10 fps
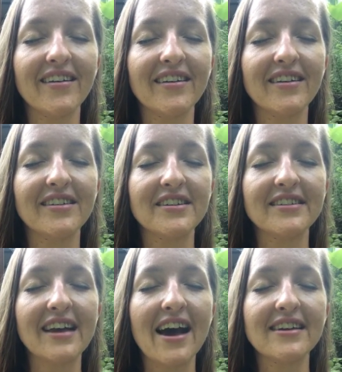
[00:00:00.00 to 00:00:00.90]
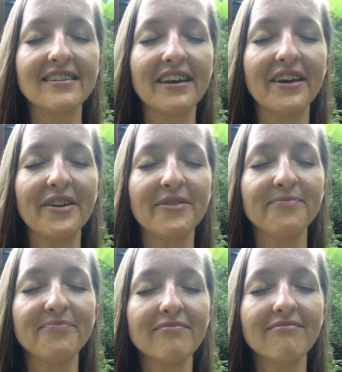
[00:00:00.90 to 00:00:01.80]
And just asking,
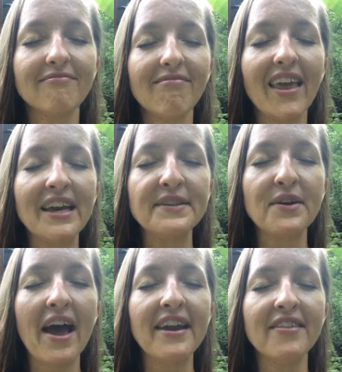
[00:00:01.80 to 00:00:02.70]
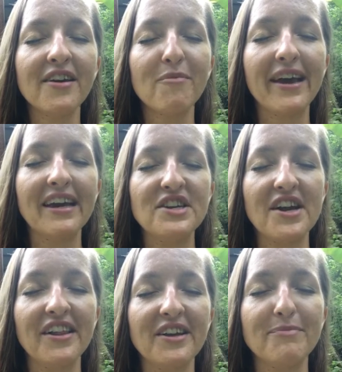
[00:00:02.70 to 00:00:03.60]
is there anything my
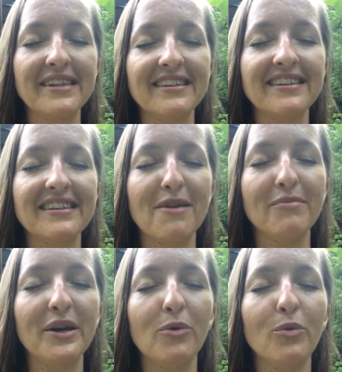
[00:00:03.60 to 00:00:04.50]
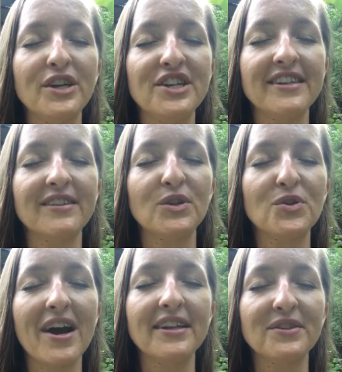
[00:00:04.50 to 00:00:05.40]
angelic business template wishes to
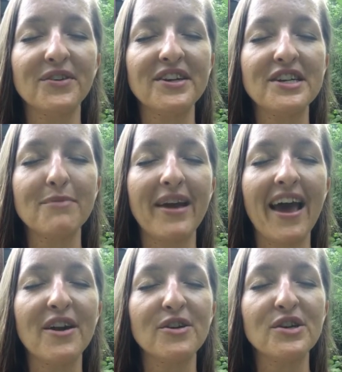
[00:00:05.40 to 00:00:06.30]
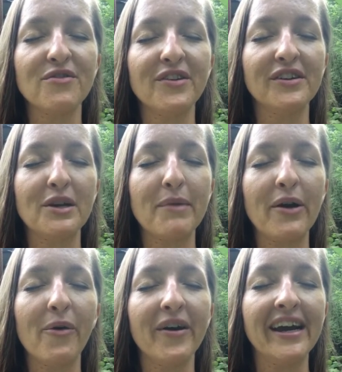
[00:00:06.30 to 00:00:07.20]
transfer into my energy field and my
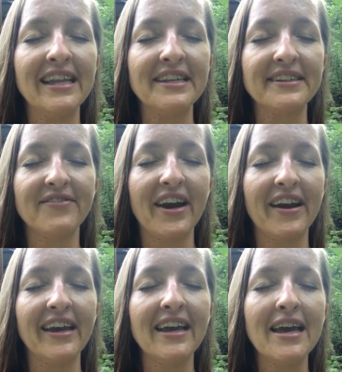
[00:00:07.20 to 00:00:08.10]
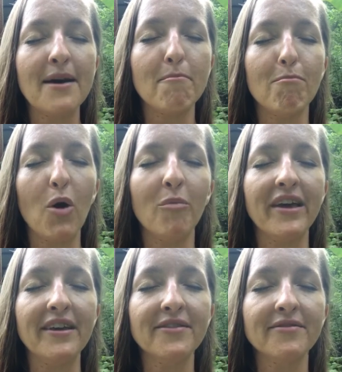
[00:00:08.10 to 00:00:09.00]
aura in this very moment?